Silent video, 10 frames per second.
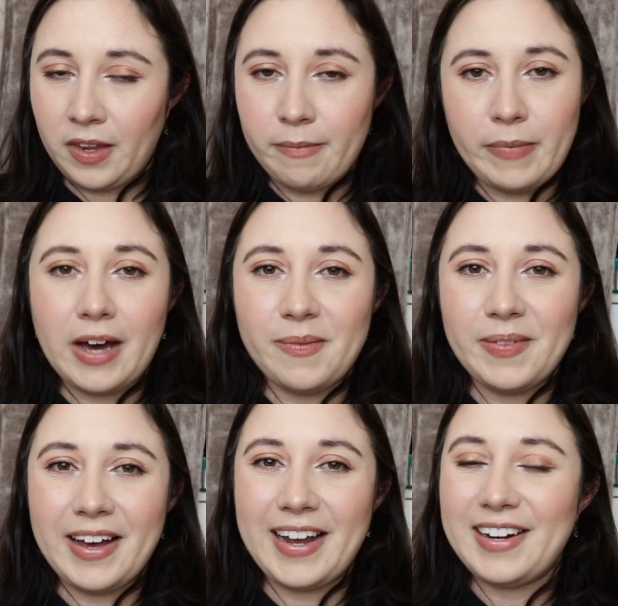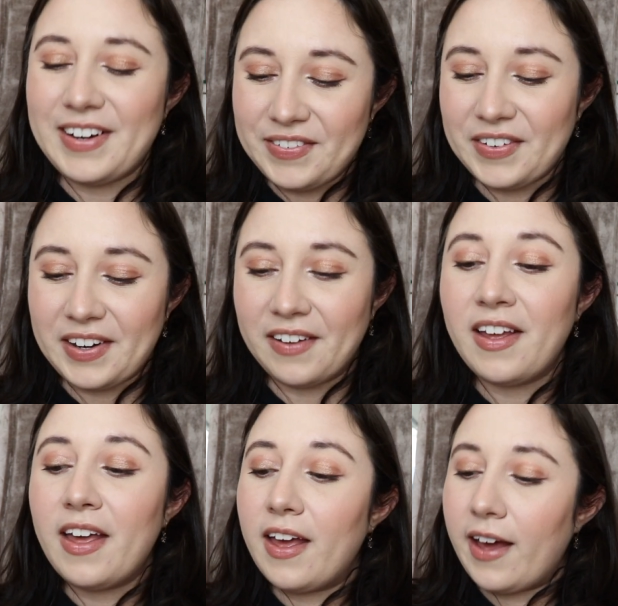bottom line, overall,
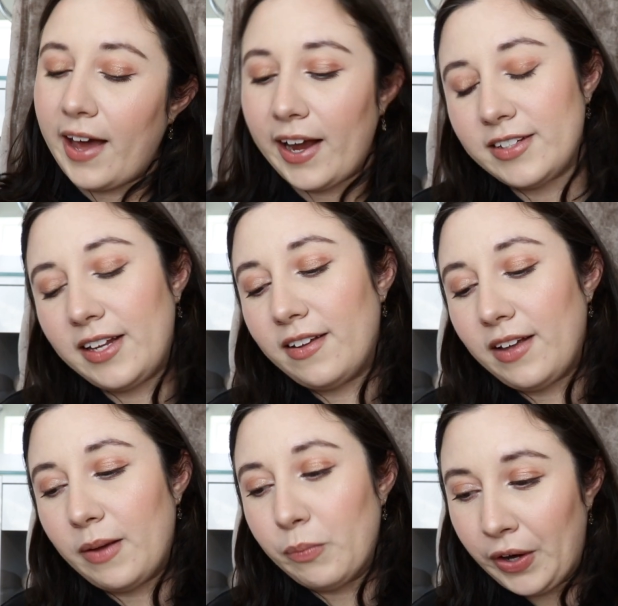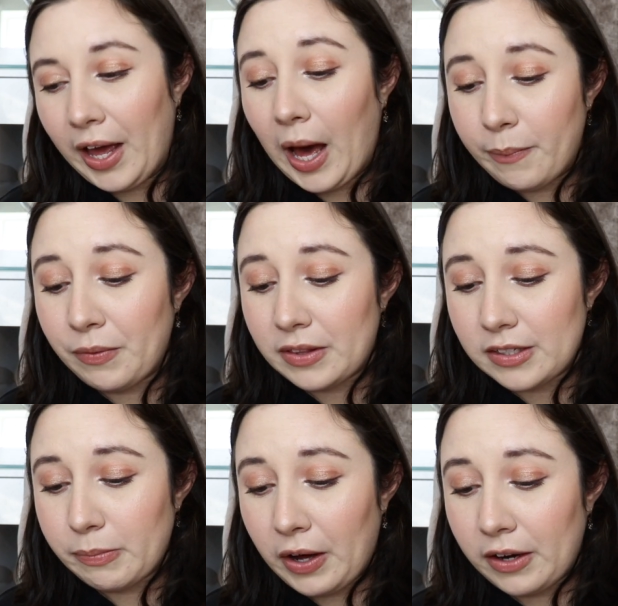I actually am pretty happy with
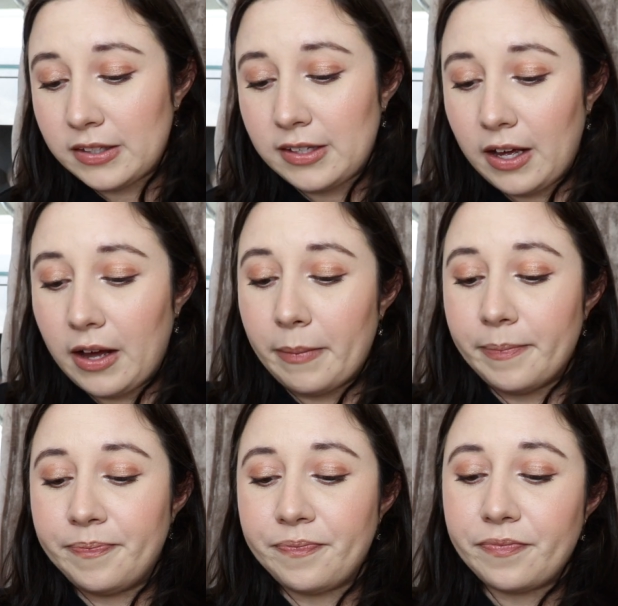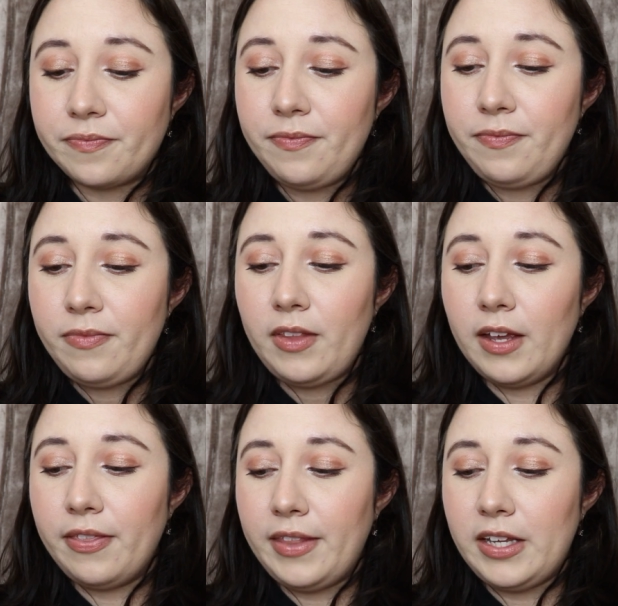this box.
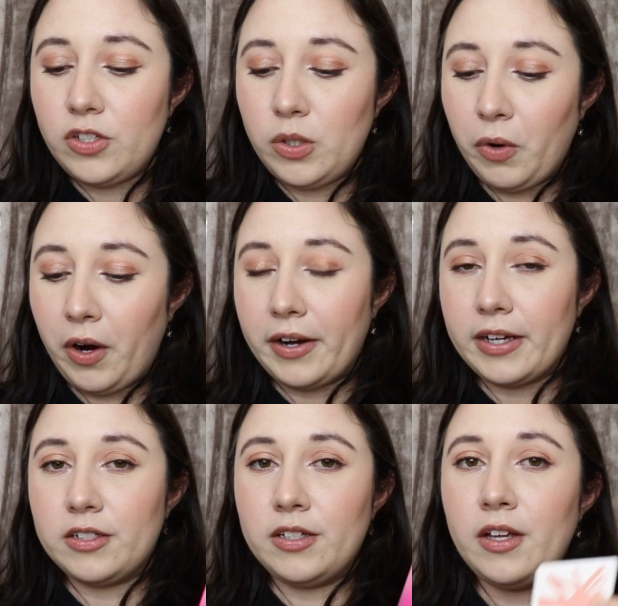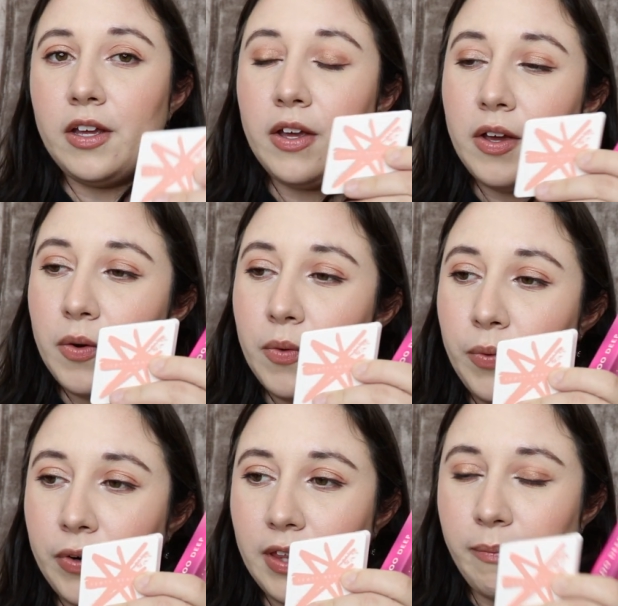These two products
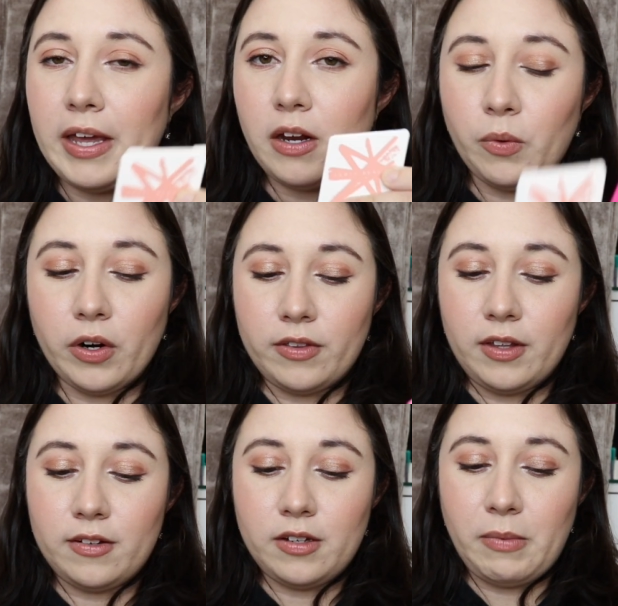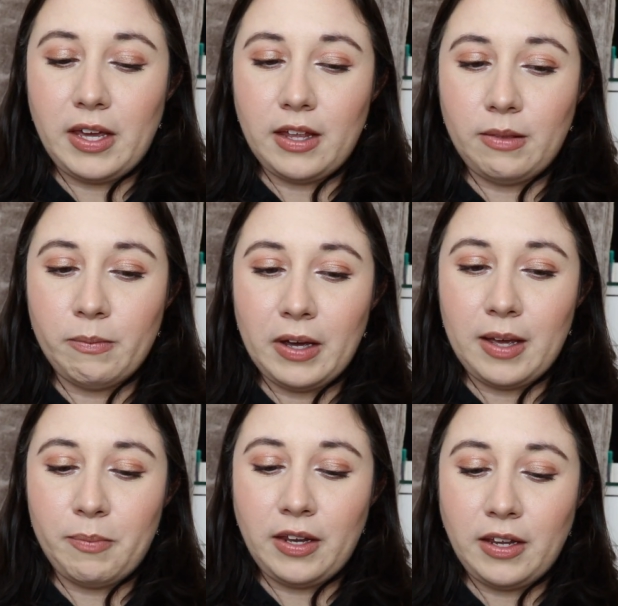really made it worth it to me, in my
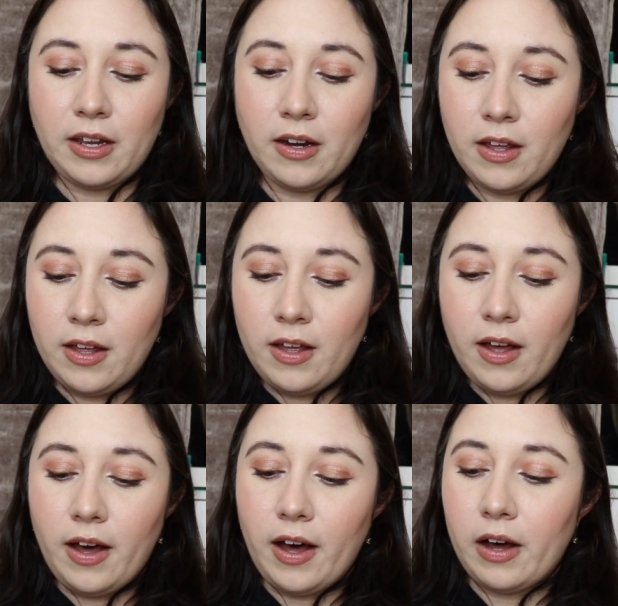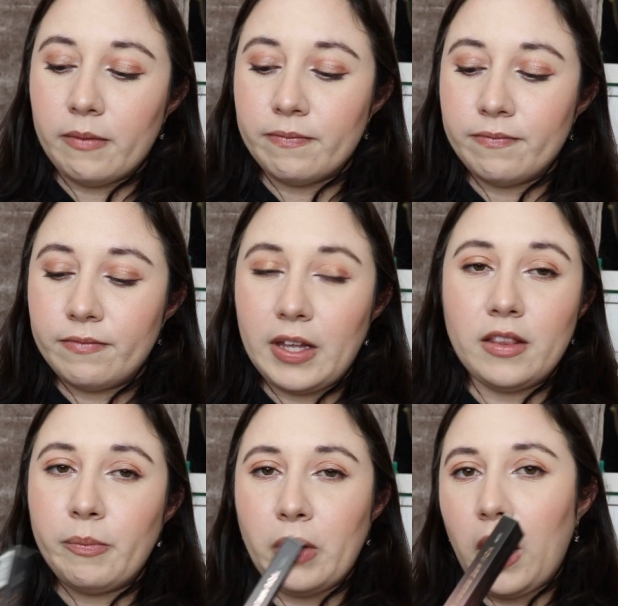opinion.
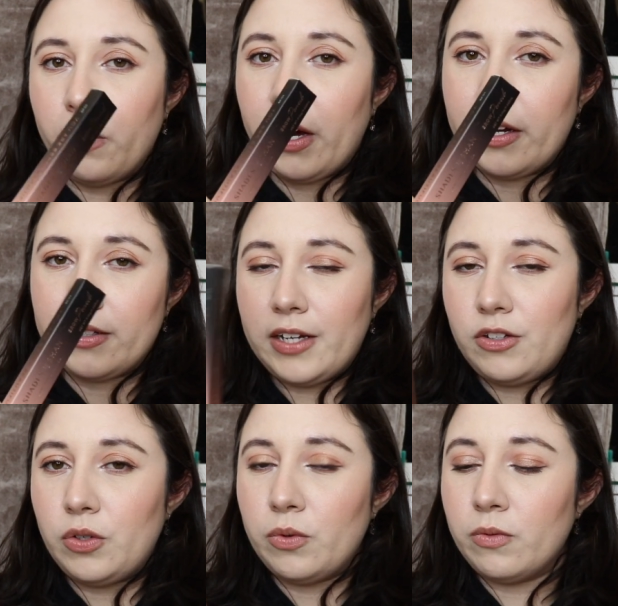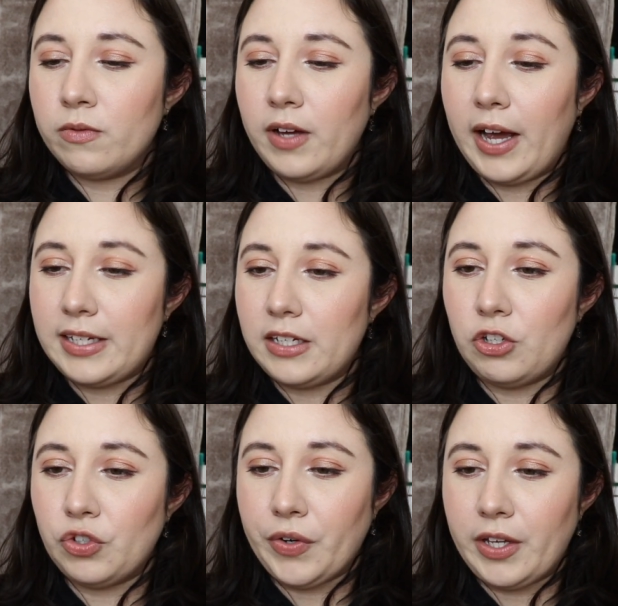And the brow product I did
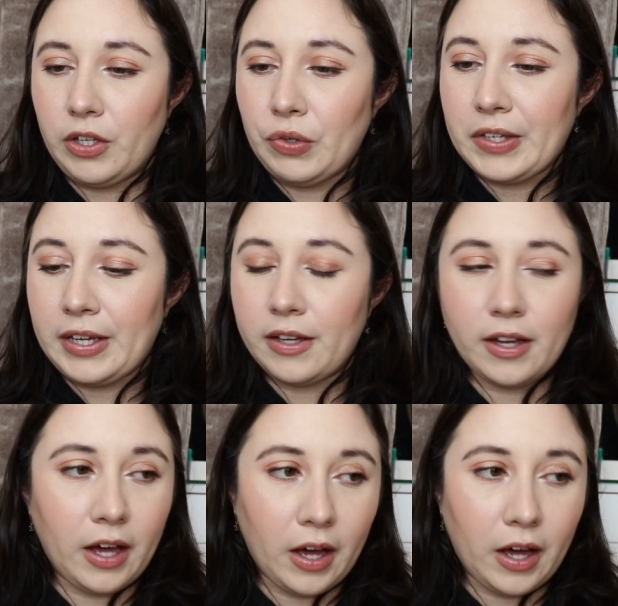enjoy using.